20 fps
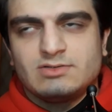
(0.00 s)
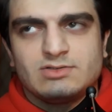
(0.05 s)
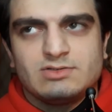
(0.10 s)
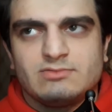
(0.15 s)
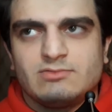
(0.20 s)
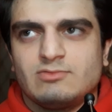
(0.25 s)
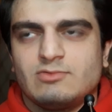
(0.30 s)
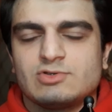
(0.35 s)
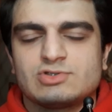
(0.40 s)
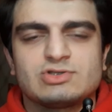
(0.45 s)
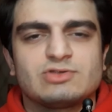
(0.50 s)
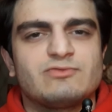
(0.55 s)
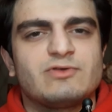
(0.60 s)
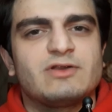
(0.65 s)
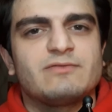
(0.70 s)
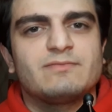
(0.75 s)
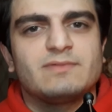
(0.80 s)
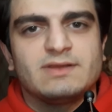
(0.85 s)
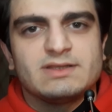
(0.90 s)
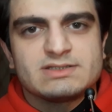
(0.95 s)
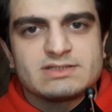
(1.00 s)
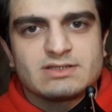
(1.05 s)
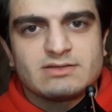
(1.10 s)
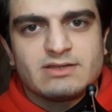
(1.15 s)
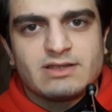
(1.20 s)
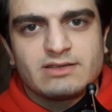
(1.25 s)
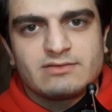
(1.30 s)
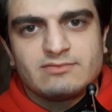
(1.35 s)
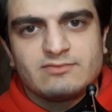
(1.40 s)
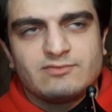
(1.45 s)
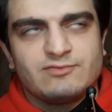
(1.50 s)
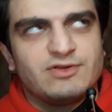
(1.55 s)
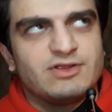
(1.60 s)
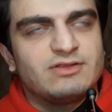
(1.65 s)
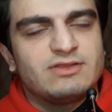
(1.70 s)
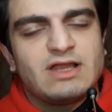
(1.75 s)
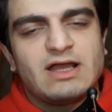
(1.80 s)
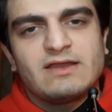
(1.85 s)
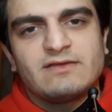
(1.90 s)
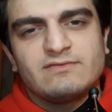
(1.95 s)
wasn't very pleasant. Like, real
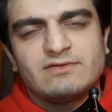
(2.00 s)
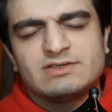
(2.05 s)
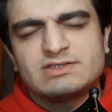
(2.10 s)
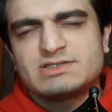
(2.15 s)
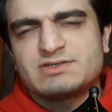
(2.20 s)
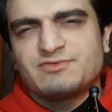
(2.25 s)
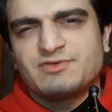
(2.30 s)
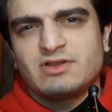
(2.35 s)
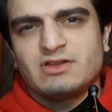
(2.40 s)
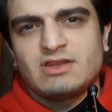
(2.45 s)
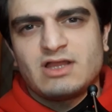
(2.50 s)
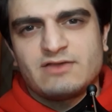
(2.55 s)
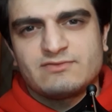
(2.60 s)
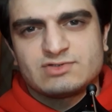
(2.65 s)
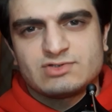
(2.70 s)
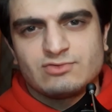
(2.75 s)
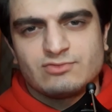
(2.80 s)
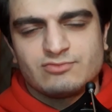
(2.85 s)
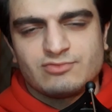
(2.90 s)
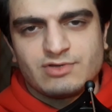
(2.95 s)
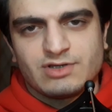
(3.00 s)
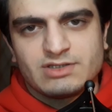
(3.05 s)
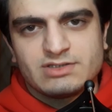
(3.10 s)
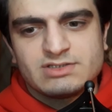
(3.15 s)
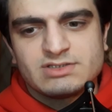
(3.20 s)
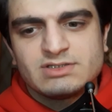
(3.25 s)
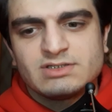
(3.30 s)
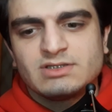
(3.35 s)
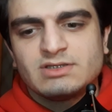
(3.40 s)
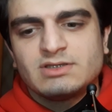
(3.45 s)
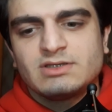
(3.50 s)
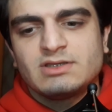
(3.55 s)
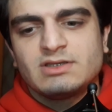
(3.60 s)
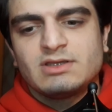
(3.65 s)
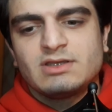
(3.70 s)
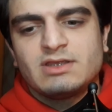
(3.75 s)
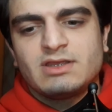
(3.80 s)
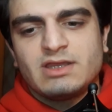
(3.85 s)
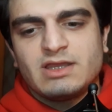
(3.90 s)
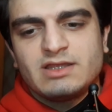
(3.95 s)
life, is real life so great?
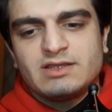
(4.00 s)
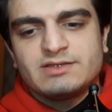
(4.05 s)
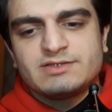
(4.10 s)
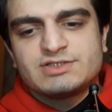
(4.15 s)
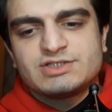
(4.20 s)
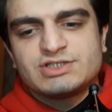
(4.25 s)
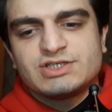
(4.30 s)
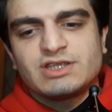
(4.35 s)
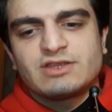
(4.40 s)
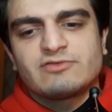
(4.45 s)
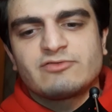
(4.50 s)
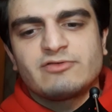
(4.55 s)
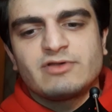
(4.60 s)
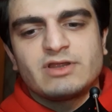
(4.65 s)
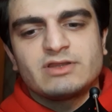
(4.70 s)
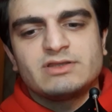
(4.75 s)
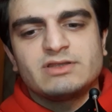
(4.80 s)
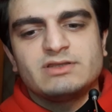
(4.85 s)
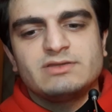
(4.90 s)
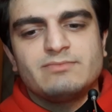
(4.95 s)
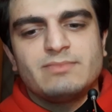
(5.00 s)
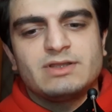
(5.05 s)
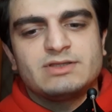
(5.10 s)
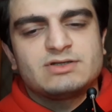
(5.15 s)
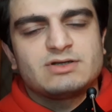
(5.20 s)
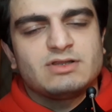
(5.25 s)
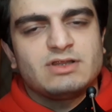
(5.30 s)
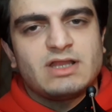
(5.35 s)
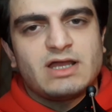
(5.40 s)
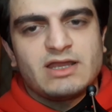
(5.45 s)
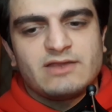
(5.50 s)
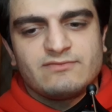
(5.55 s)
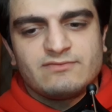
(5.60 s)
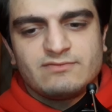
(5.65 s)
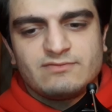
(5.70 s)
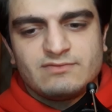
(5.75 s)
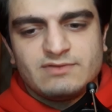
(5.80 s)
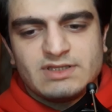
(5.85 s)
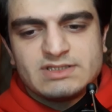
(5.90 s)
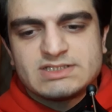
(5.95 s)
And she created better
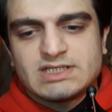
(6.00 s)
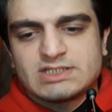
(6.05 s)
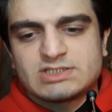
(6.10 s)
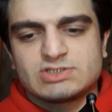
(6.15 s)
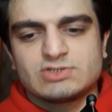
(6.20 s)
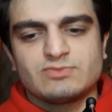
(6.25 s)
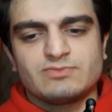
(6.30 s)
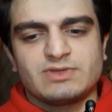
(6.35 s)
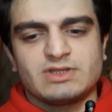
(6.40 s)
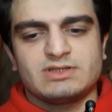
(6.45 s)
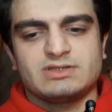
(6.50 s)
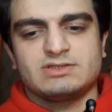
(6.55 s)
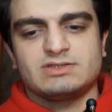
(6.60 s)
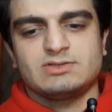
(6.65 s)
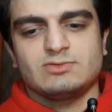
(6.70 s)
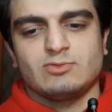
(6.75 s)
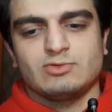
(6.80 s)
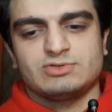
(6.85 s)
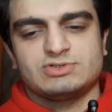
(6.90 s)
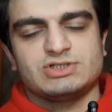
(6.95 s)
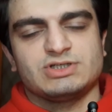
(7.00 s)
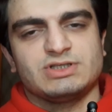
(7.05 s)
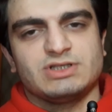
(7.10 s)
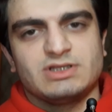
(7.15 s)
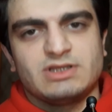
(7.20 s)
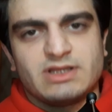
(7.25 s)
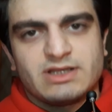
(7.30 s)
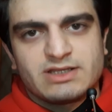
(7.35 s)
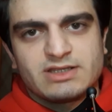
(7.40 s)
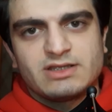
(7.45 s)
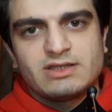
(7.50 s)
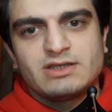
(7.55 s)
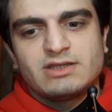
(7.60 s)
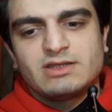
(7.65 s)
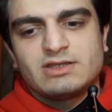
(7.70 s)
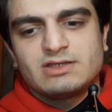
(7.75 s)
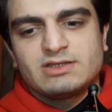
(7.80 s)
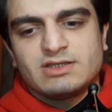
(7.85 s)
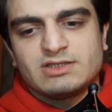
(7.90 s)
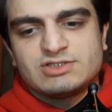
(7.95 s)
life. Let's assume that what she did, like,
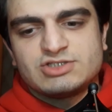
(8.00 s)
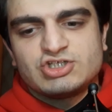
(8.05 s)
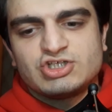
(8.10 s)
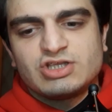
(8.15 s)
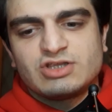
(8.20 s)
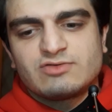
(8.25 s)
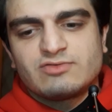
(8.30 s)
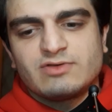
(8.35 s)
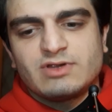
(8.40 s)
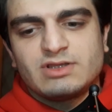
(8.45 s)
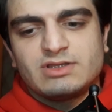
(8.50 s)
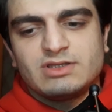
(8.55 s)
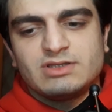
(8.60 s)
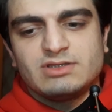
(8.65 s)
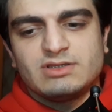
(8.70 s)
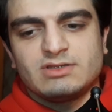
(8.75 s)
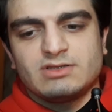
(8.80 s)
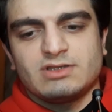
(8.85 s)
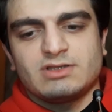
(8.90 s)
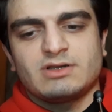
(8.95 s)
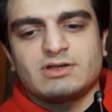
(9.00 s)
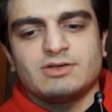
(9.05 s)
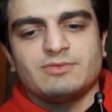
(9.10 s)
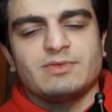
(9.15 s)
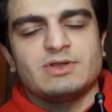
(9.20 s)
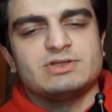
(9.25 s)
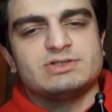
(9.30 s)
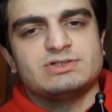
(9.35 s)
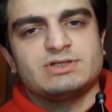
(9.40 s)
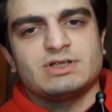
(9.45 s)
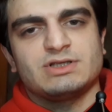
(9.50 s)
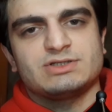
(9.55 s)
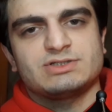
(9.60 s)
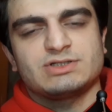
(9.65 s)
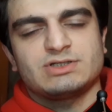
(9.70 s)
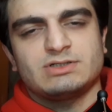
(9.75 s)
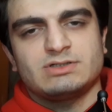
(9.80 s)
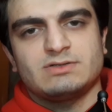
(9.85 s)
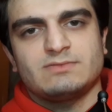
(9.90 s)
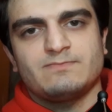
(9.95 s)
that she created in her
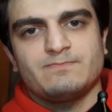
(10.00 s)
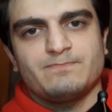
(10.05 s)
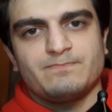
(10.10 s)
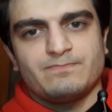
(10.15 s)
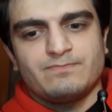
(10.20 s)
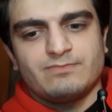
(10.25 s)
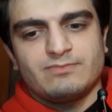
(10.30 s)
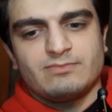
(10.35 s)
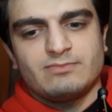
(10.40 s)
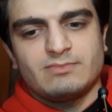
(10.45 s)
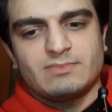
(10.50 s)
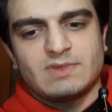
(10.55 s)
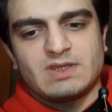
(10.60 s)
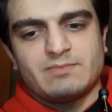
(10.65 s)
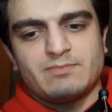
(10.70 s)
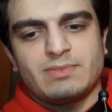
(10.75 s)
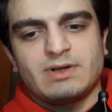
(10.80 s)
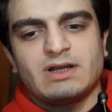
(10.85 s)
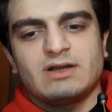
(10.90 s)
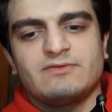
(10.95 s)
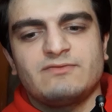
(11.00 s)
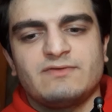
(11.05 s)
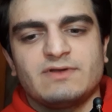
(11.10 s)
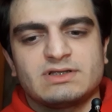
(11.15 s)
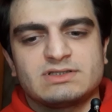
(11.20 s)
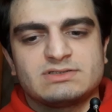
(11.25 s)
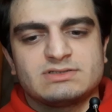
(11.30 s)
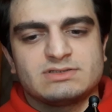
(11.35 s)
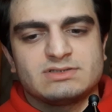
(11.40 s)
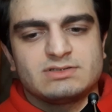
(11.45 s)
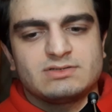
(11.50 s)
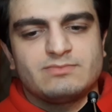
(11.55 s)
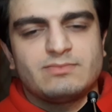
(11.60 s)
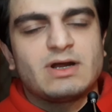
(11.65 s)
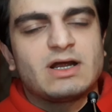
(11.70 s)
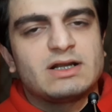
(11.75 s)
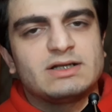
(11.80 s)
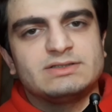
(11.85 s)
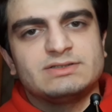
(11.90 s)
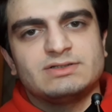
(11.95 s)
imagination the perfect
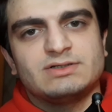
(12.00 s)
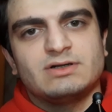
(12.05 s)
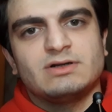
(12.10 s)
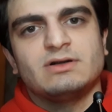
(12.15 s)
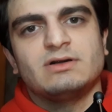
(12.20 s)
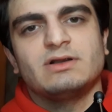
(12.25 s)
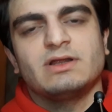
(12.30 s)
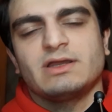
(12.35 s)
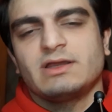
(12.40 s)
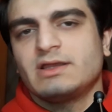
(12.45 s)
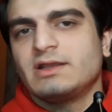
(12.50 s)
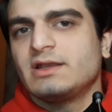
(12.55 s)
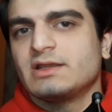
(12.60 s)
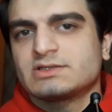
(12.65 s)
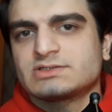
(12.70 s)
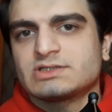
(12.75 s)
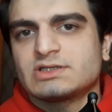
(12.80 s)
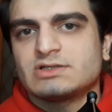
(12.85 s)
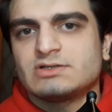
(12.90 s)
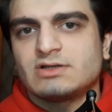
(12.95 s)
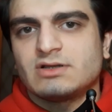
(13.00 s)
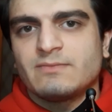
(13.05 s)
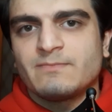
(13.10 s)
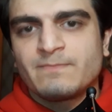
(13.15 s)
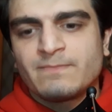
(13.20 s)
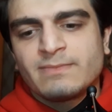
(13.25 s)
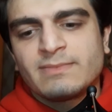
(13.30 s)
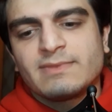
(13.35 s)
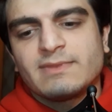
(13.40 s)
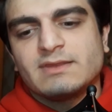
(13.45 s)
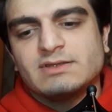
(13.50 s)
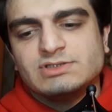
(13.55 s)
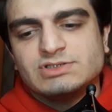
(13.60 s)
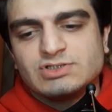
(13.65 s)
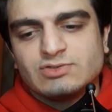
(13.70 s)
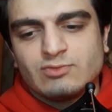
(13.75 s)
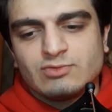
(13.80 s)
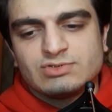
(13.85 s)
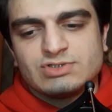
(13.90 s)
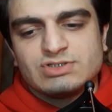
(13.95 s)
partner and etc. that
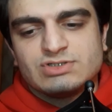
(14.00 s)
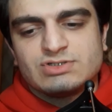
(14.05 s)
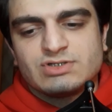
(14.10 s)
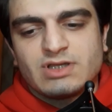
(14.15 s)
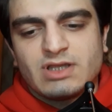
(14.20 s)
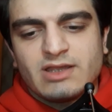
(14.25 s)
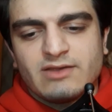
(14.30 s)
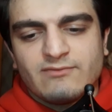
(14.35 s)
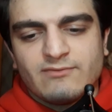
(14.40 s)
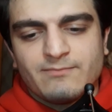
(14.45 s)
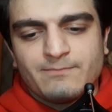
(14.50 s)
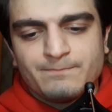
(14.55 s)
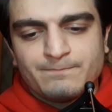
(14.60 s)
she wanted to have.